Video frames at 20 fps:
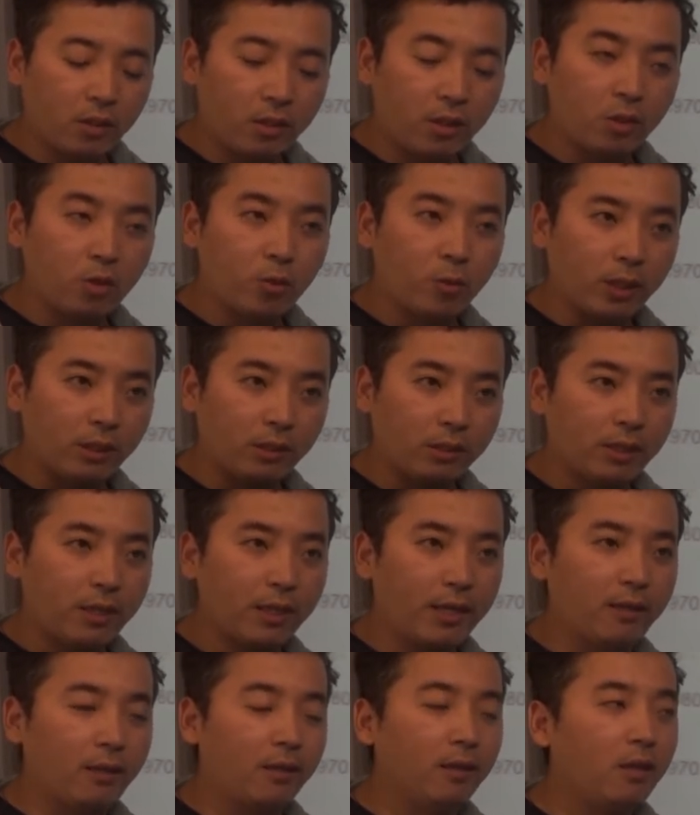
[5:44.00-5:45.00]
into
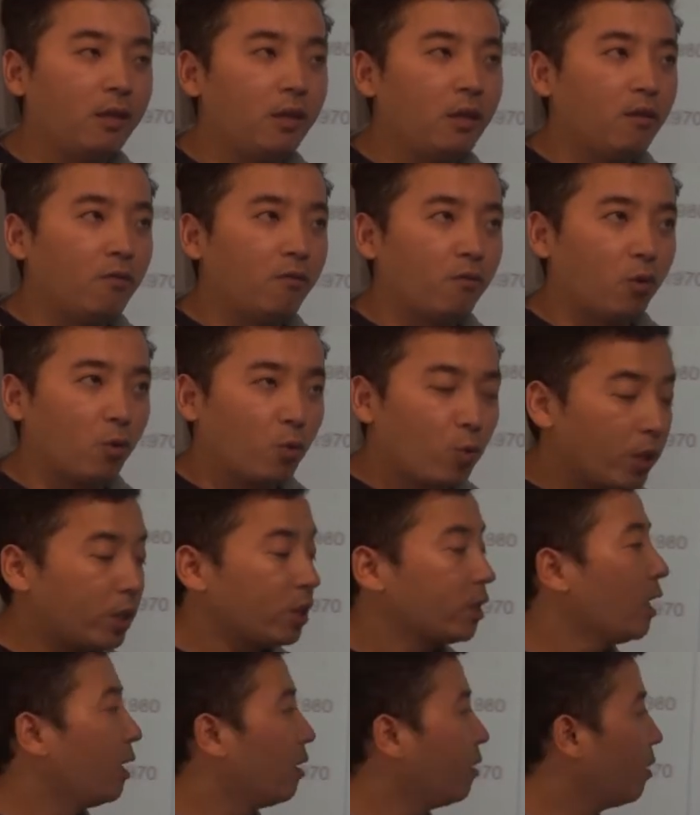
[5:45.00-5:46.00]
exile, for
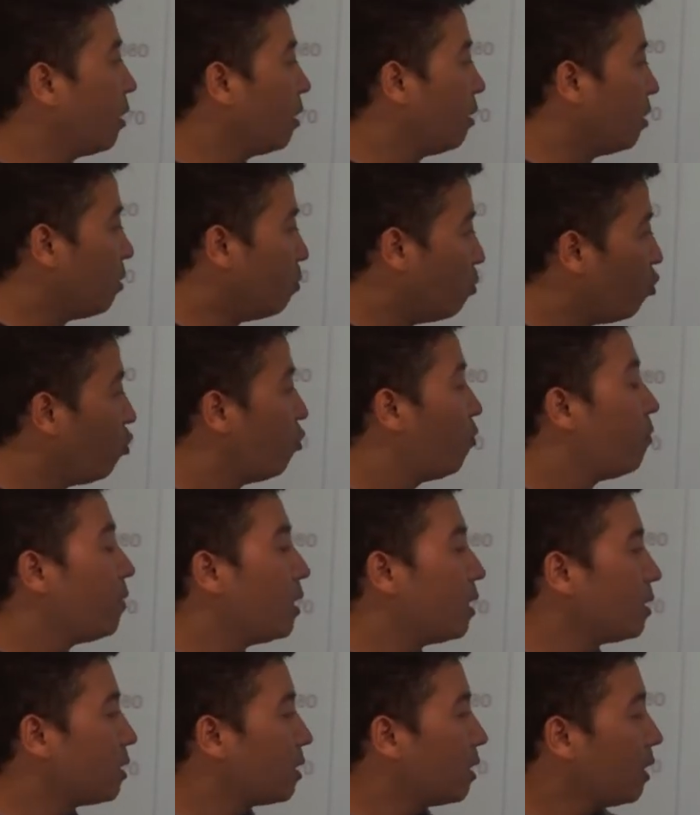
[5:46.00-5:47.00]
which I think the
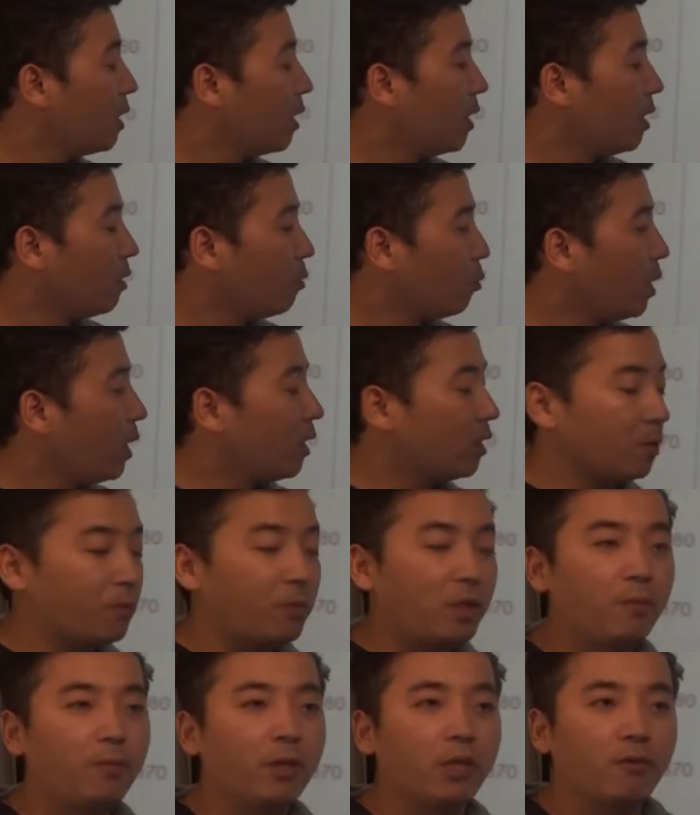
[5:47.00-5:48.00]
movement and we as a
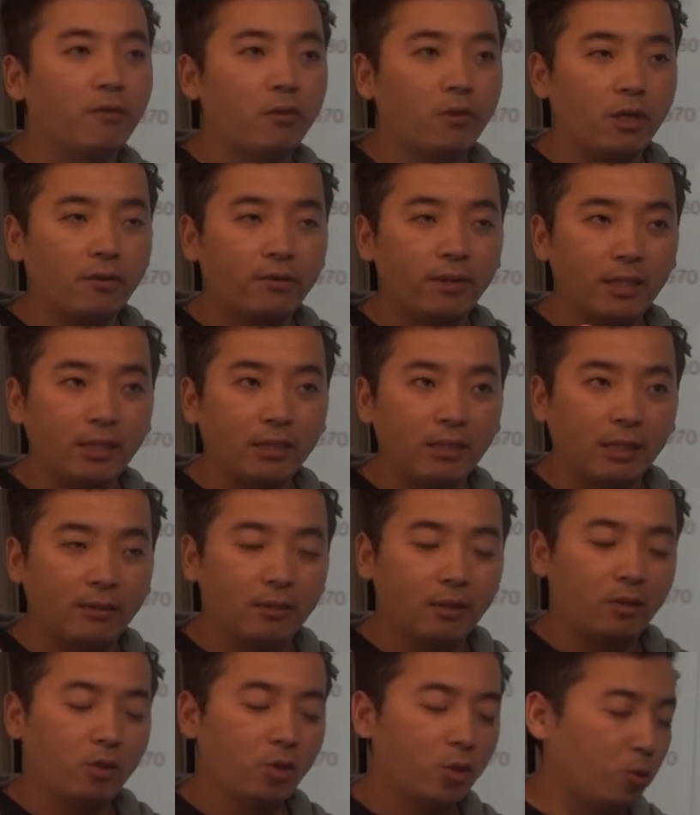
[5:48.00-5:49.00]
people are forever
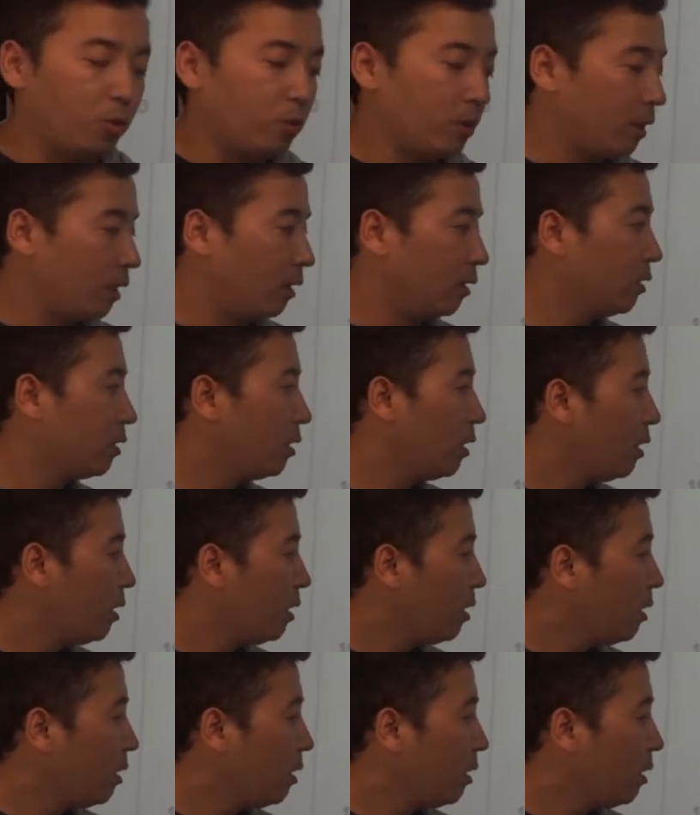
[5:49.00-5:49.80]
indebted to, is